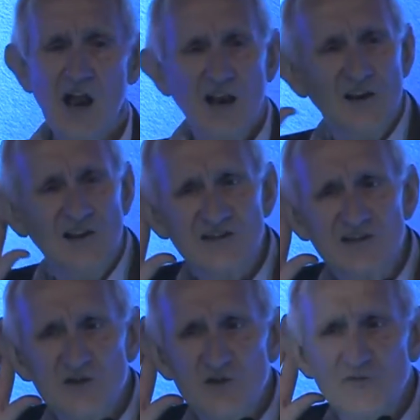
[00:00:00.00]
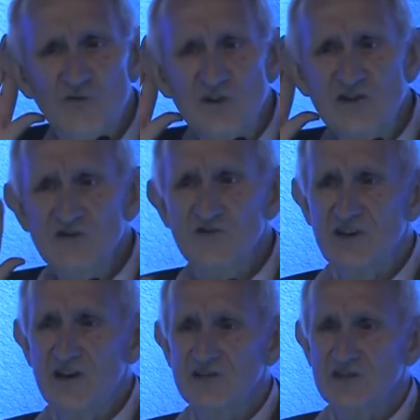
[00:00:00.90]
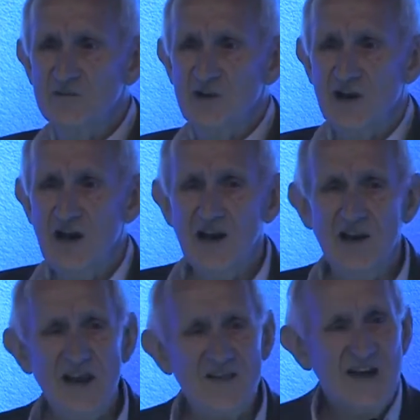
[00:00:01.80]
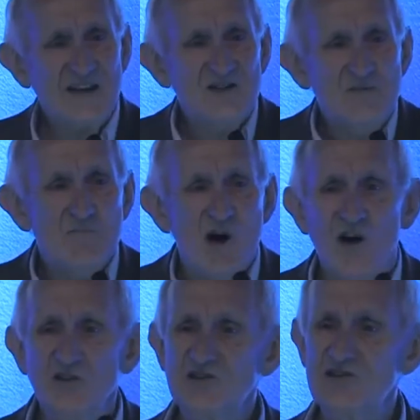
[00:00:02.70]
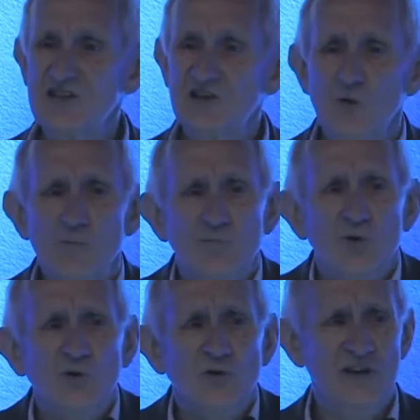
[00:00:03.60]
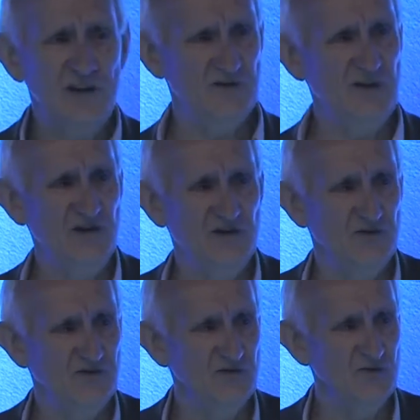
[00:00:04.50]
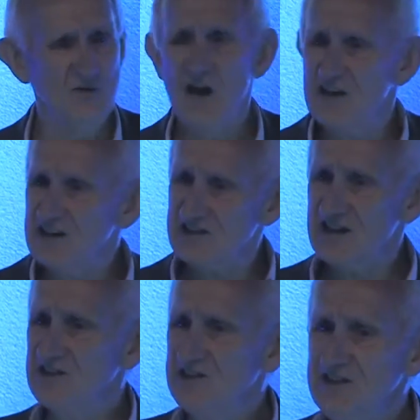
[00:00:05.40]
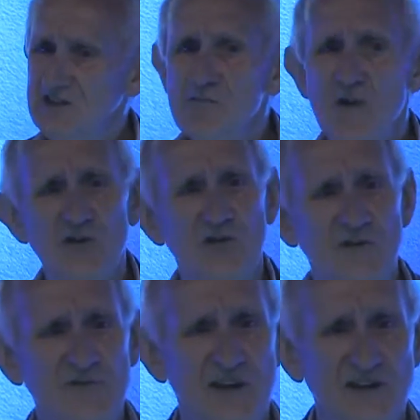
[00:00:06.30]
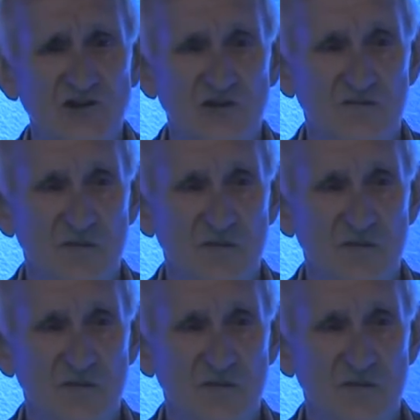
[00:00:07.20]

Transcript: Listen to the voice of the customer. Let that demand signal pull the innovation through. Necessity is the mother of invention.